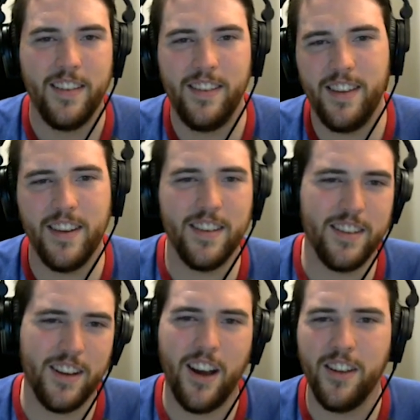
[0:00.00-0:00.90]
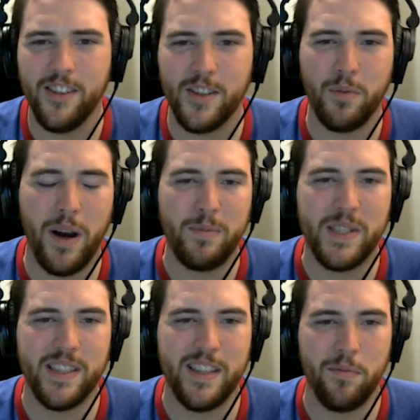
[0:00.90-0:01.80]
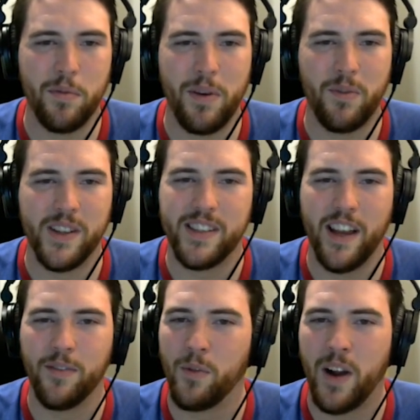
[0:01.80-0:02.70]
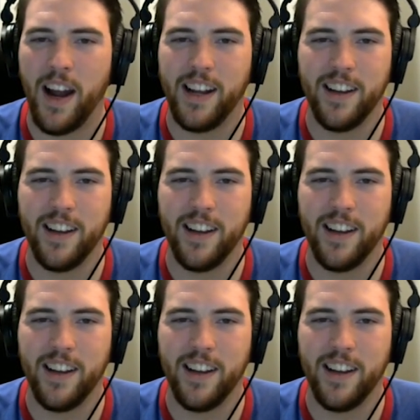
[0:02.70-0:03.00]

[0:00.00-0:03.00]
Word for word: The color swaps just seem to be for the sake of variety.